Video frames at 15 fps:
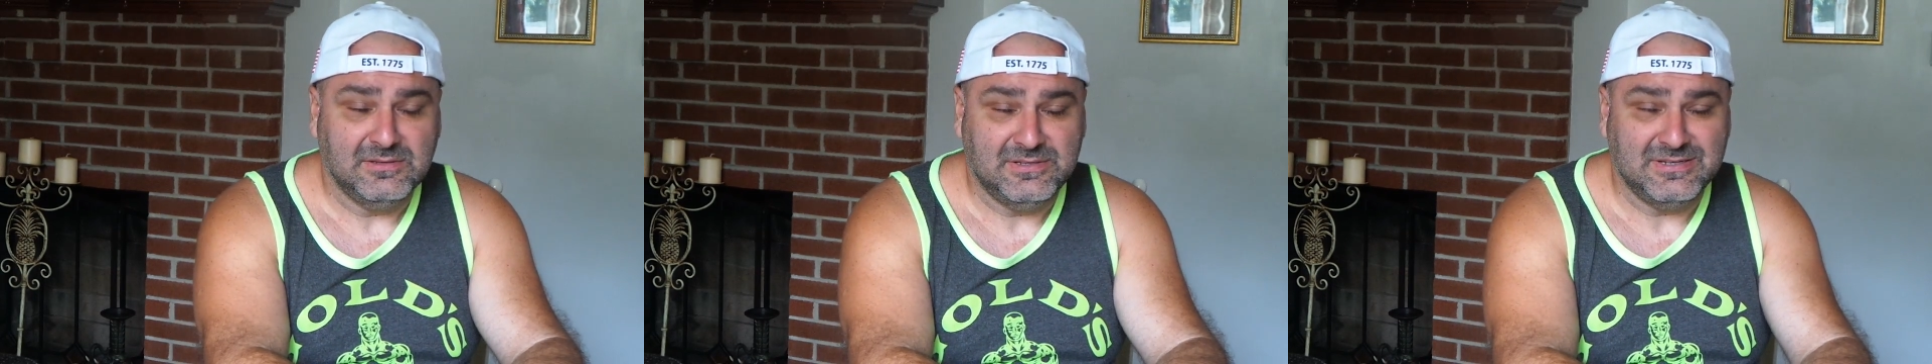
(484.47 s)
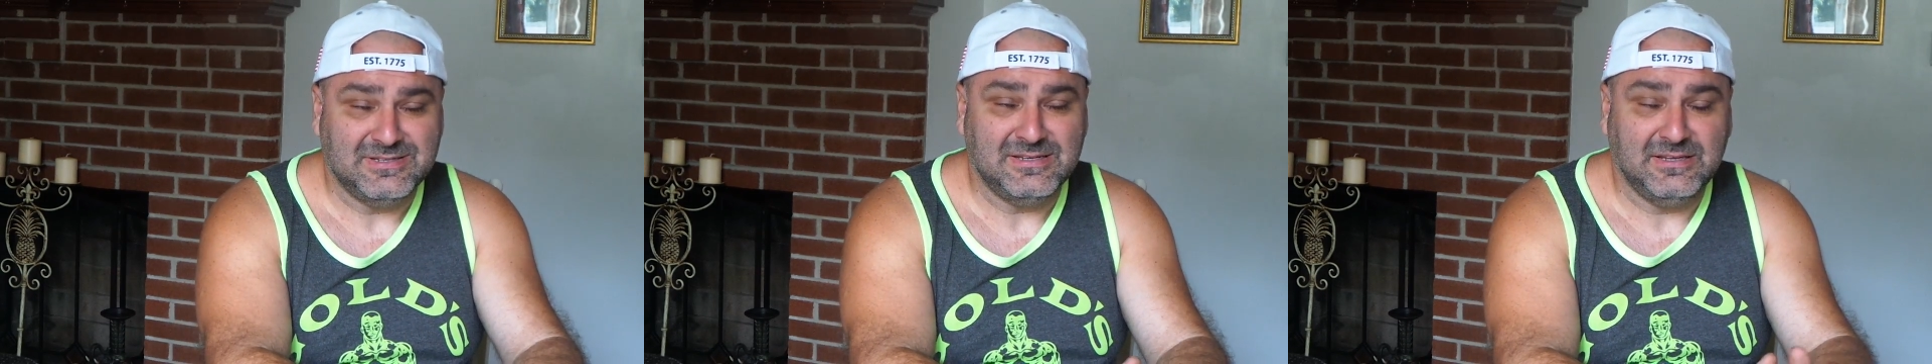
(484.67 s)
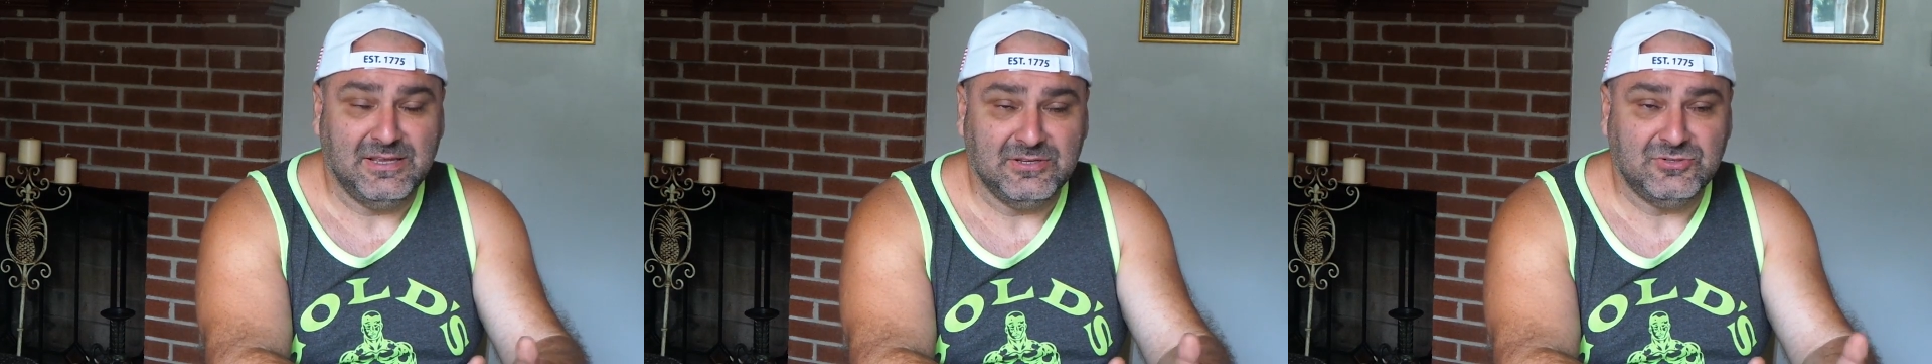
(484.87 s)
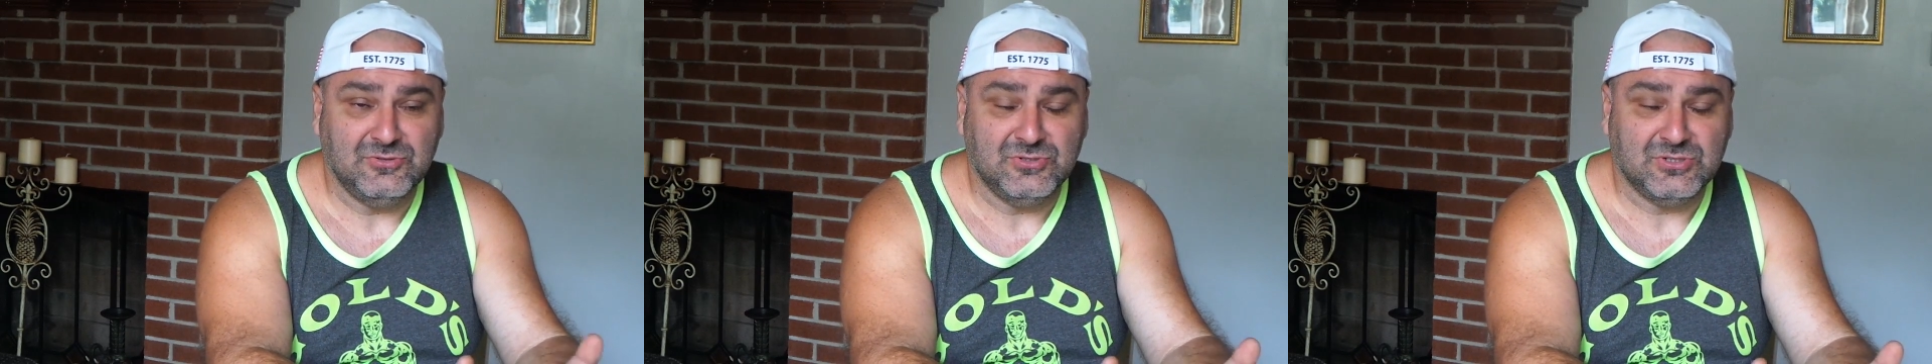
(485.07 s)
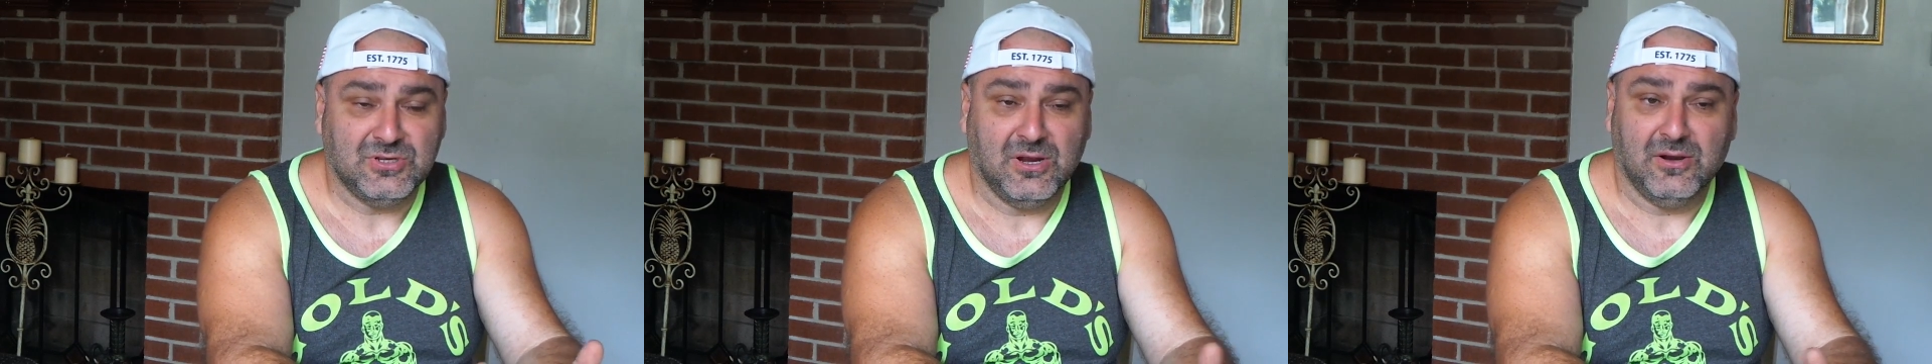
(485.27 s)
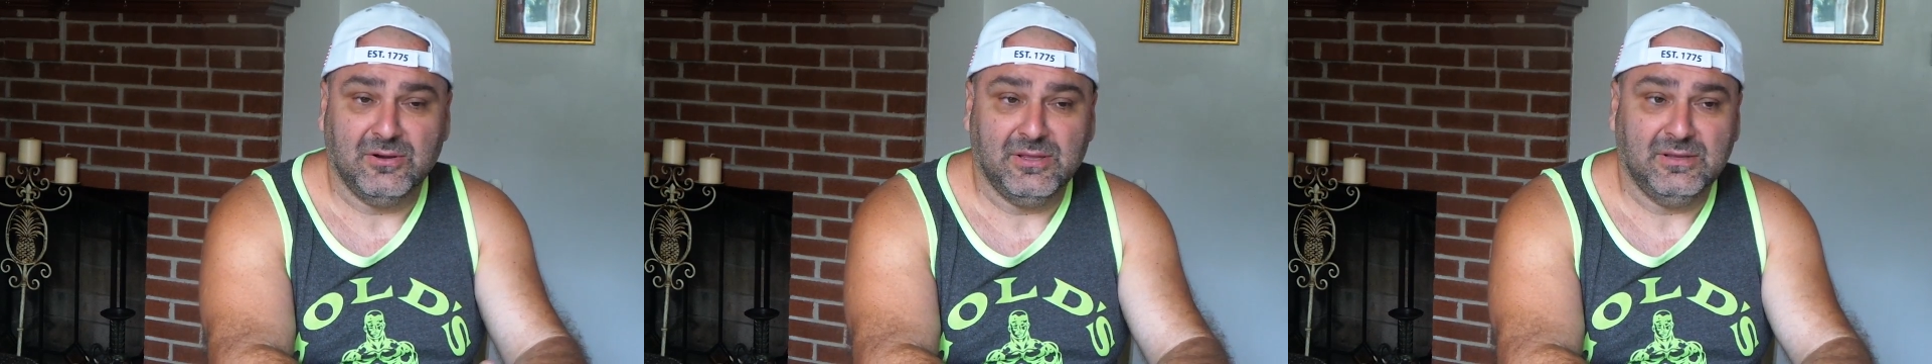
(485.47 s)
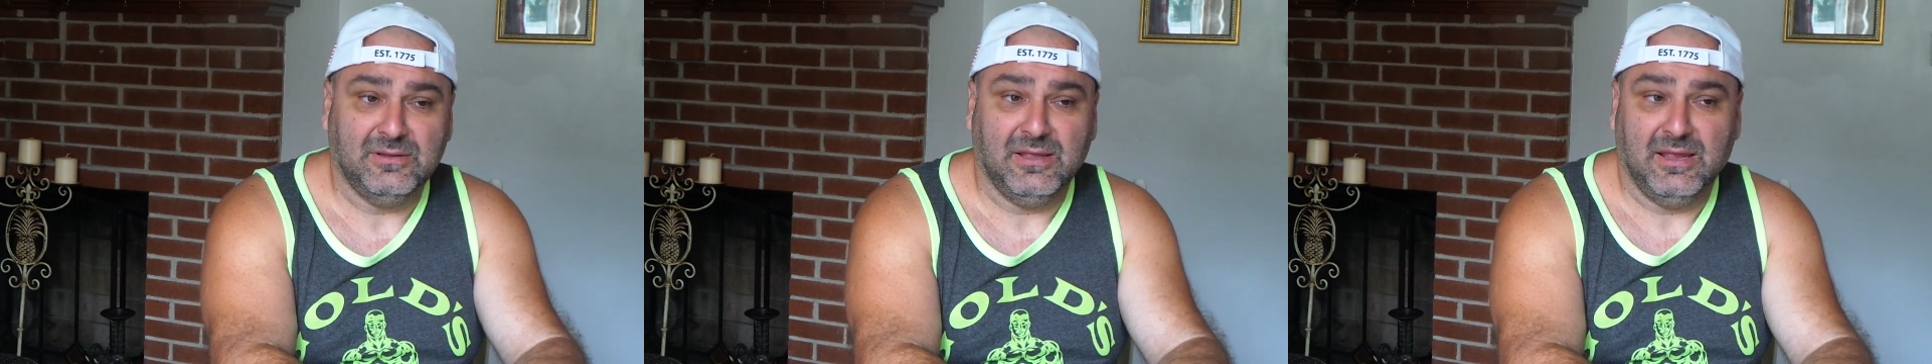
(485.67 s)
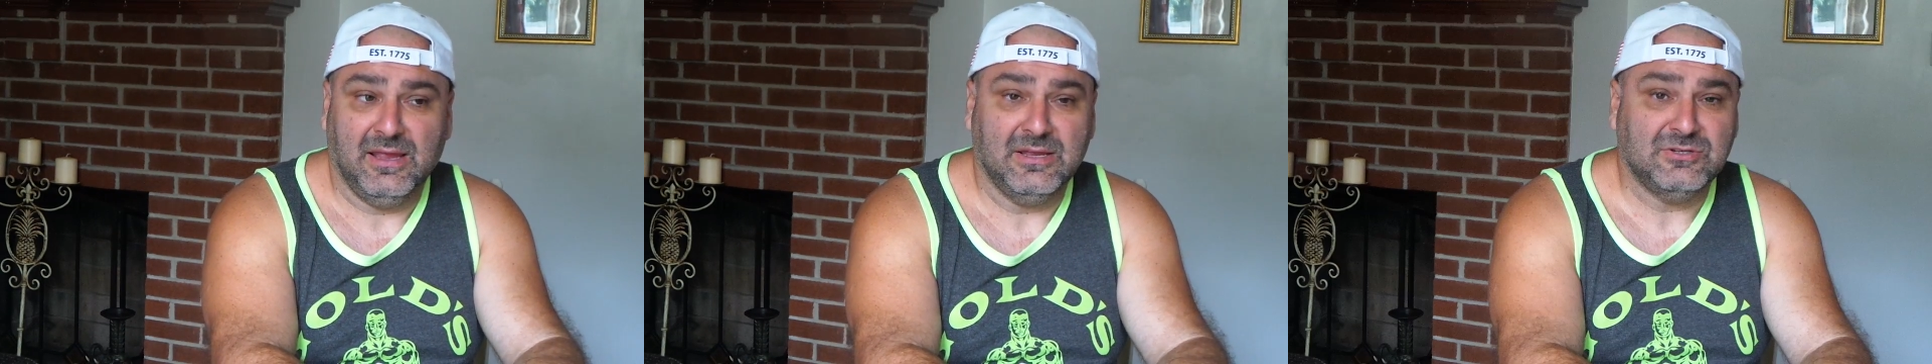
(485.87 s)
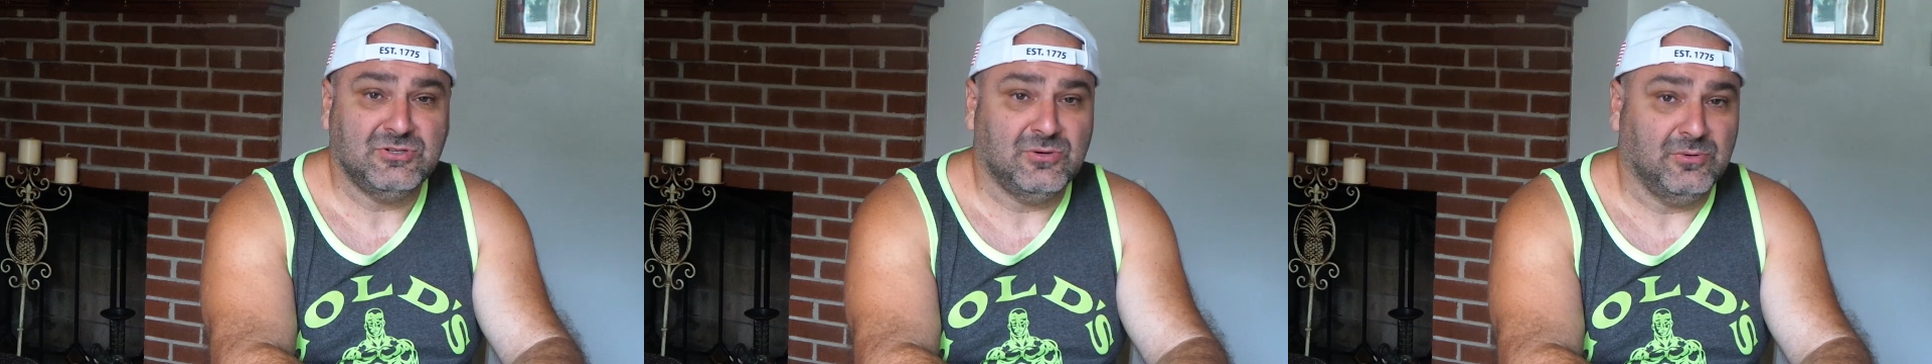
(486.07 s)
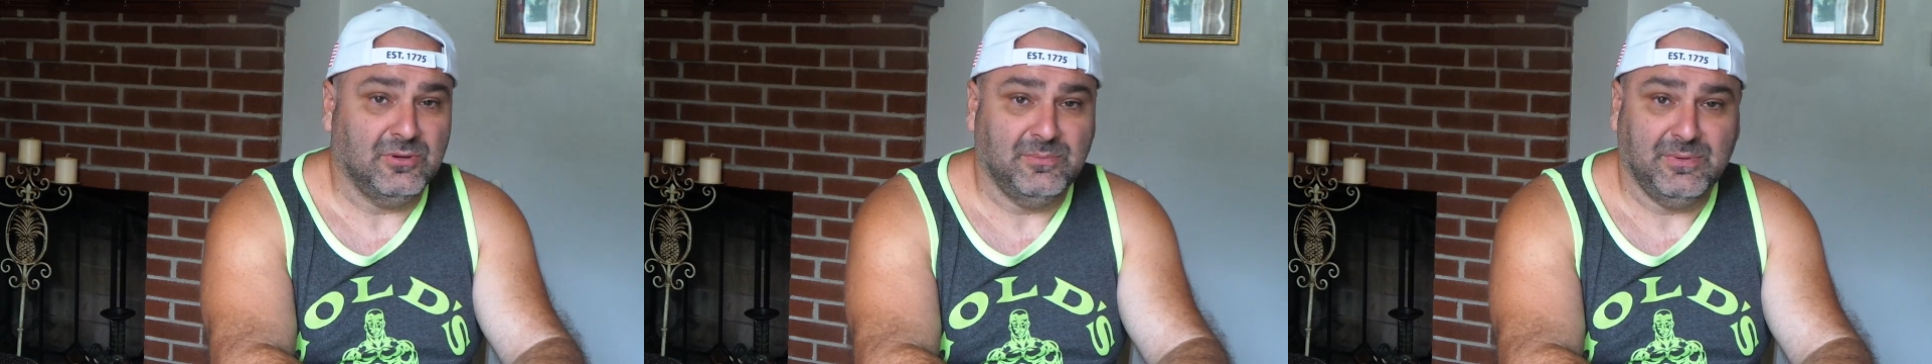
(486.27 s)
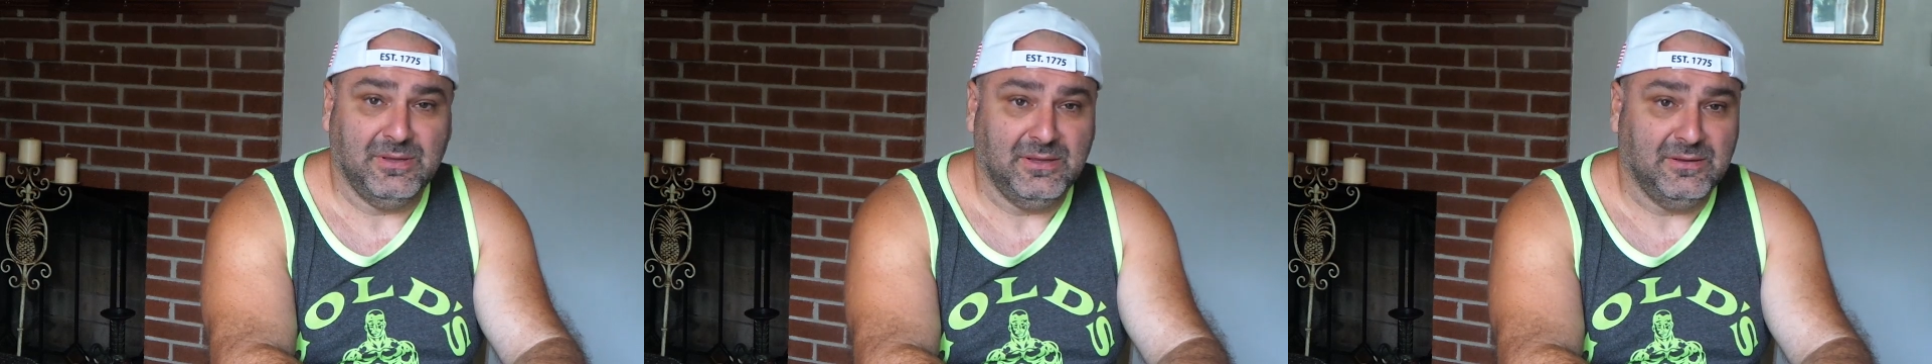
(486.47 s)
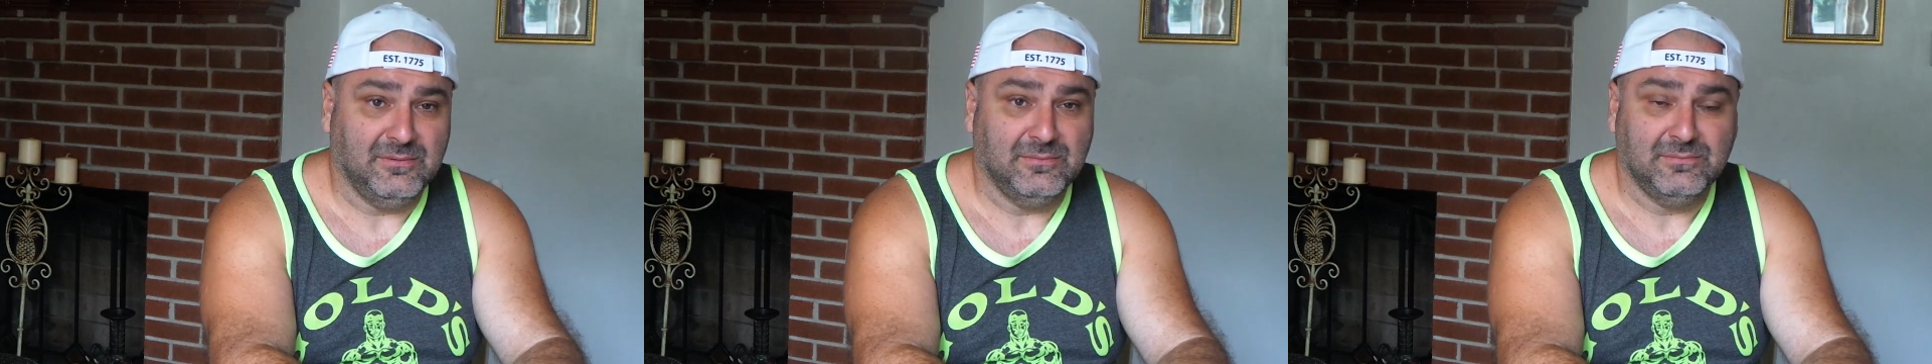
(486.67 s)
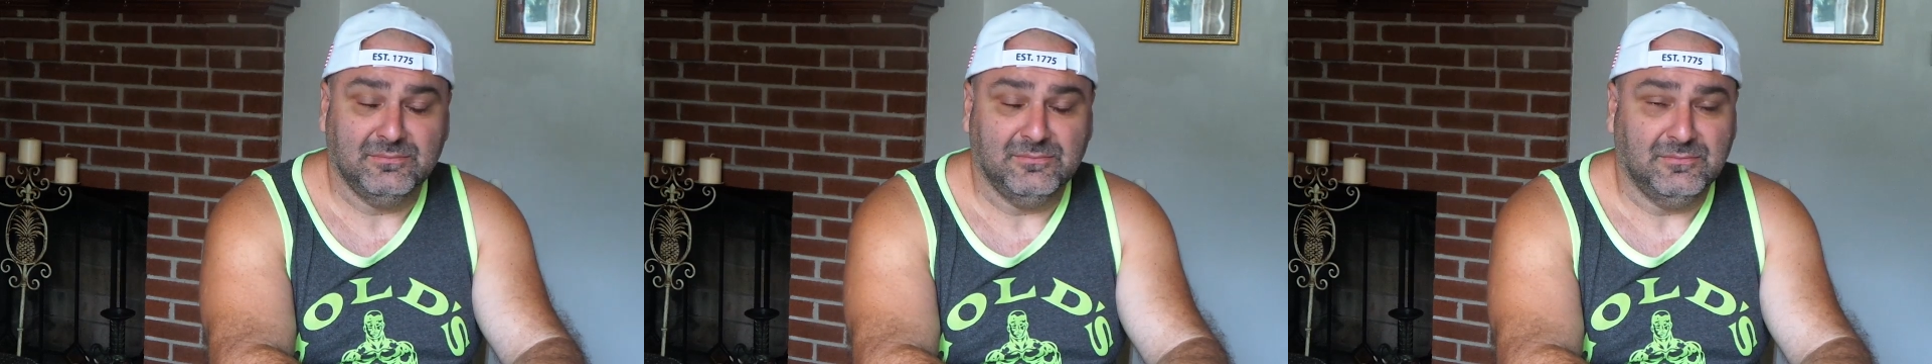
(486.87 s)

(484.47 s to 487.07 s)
just to get you started, the answer would be